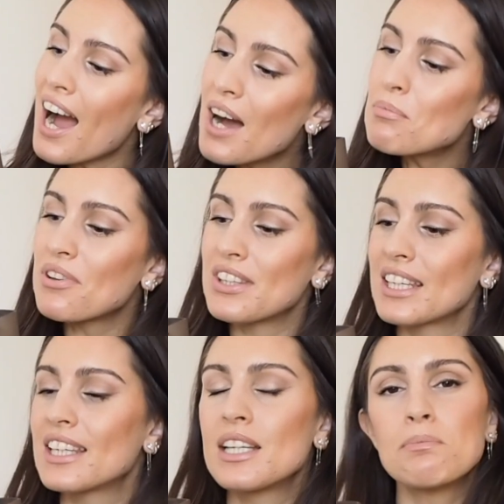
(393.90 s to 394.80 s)
am
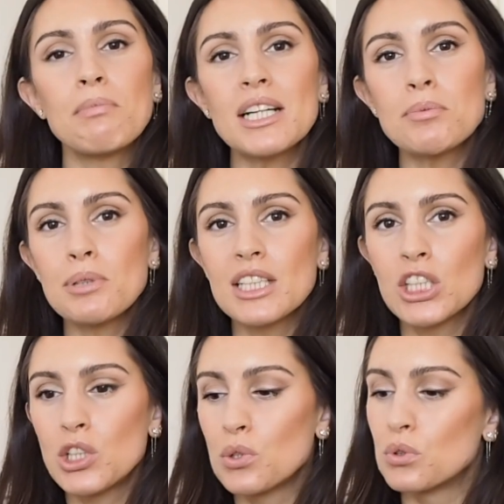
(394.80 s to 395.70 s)
thinking it might be
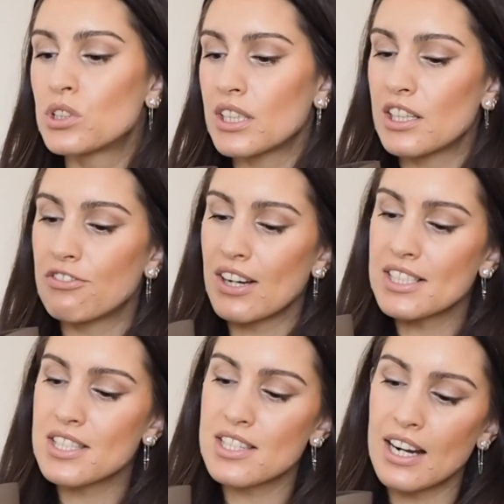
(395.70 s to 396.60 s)
cute if I
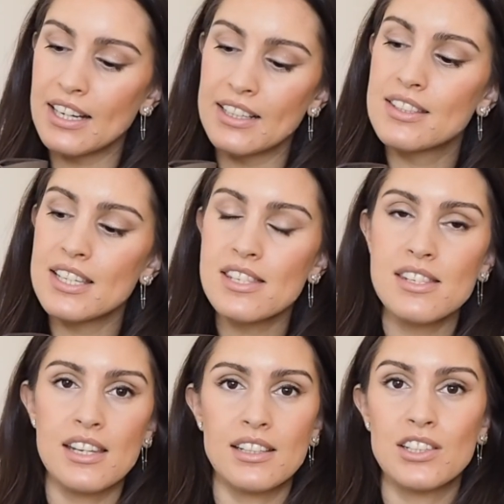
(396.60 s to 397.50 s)
style this
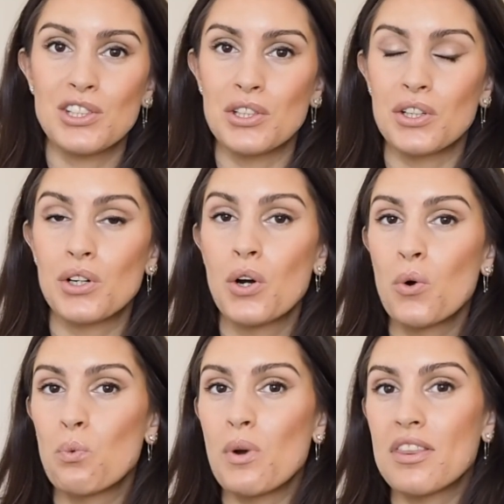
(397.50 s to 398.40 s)
in here
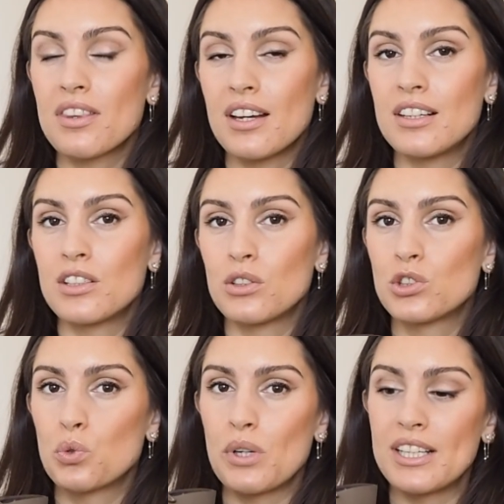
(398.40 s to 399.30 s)
with a little
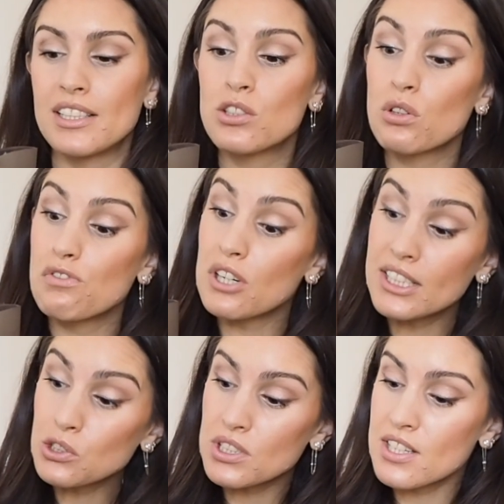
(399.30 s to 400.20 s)
twilly. So if you're
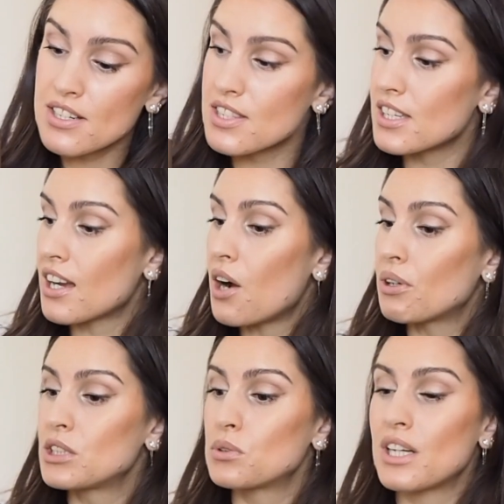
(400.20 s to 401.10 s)
interested in seeing how I
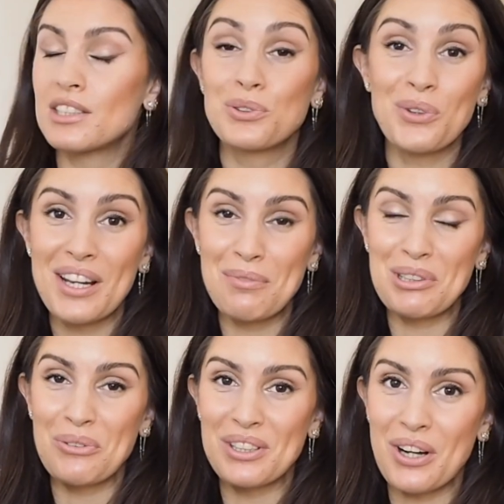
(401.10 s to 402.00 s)
do that, do let me
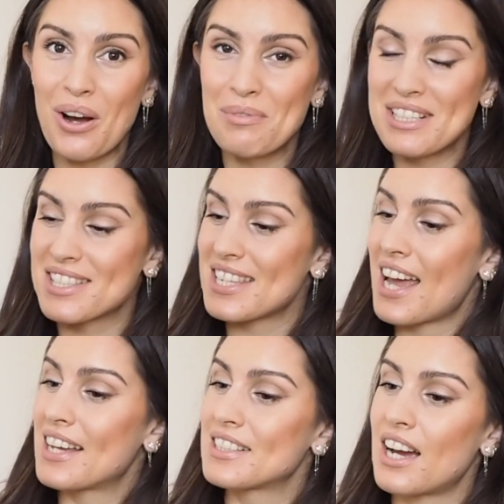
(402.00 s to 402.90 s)
know in the comments
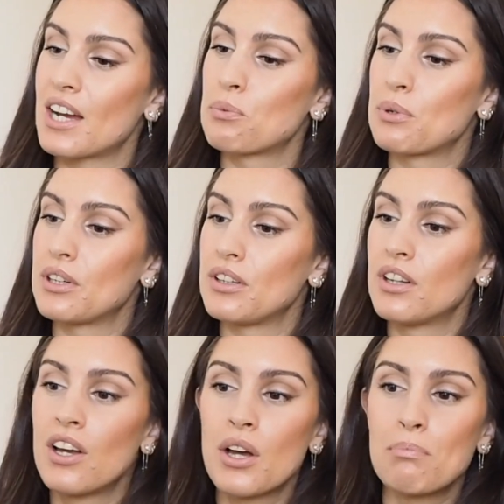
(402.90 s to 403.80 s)
and I will
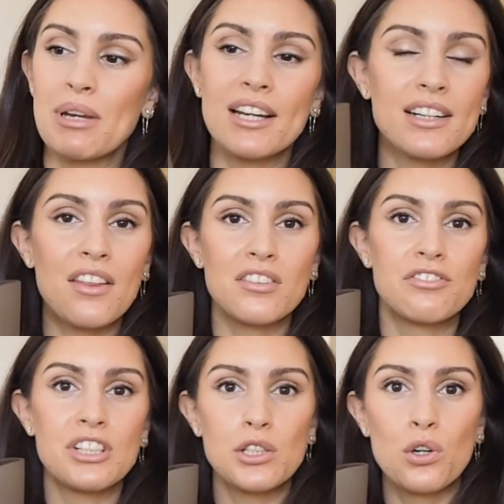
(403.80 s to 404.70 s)
make another
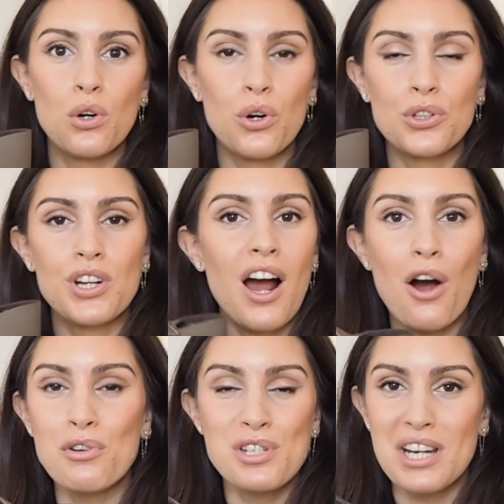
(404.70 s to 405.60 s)
video on how
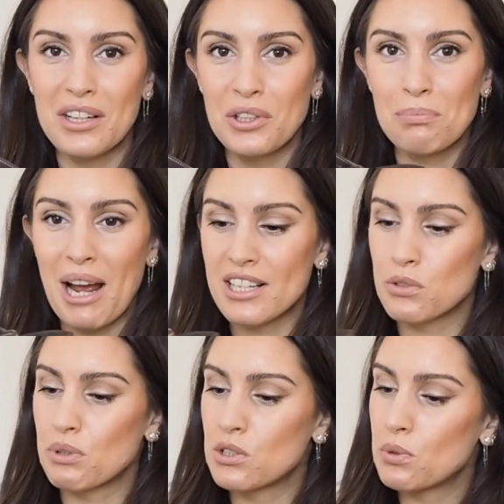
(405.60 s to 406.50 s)
to style your bags
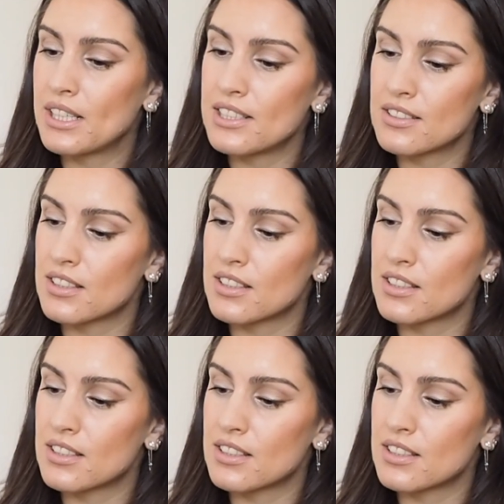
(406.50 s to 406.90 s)
with twillies,